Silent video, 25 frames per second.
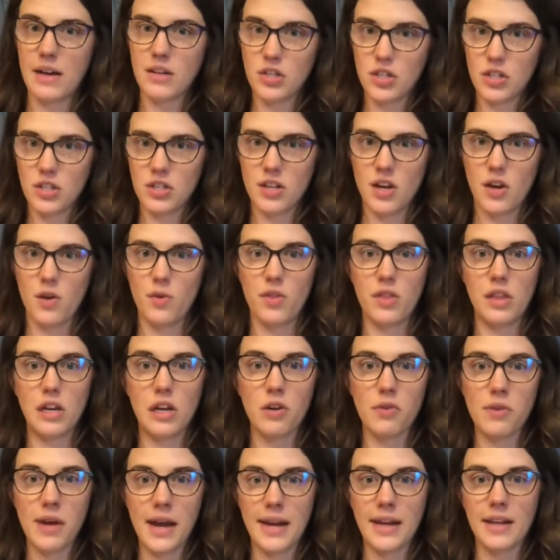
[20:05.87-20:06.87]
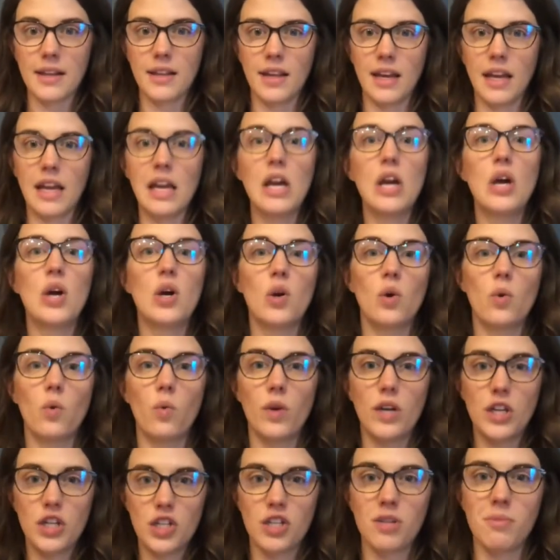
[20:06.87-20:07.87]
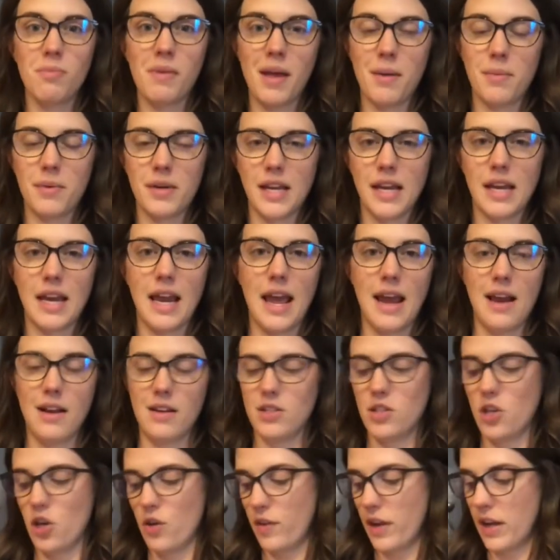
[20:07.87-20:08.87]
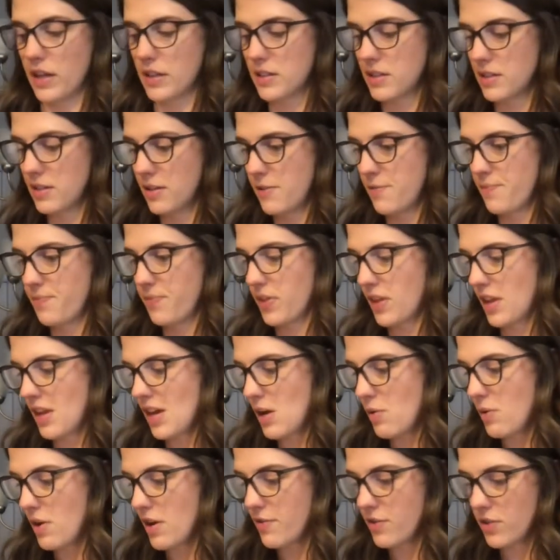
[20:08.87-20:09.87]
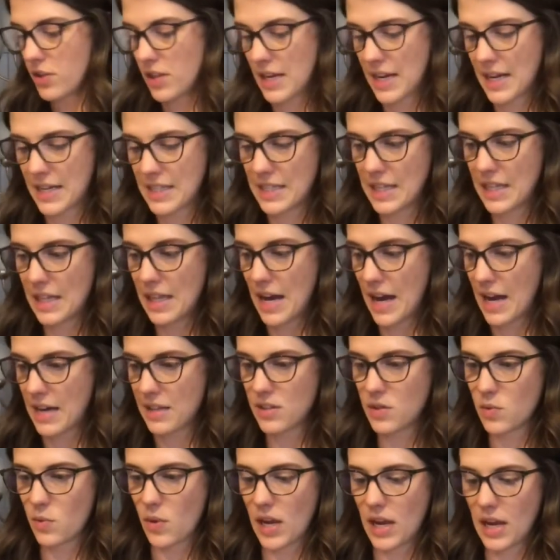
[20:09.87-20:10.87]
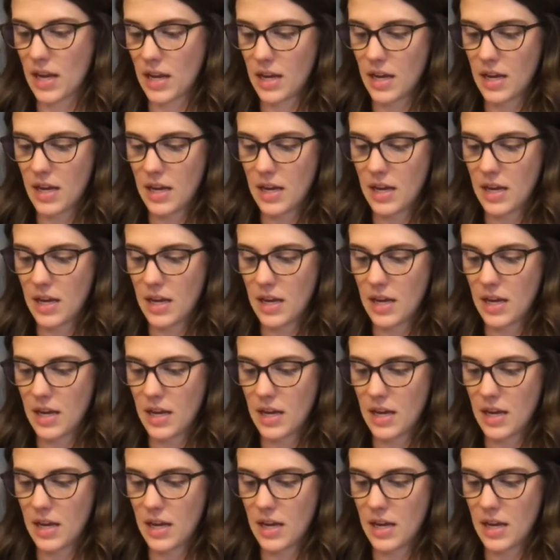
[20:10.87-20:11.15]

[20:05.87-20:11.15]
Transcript: so theoretically we should be able to get 8 servings. However, like I said last week,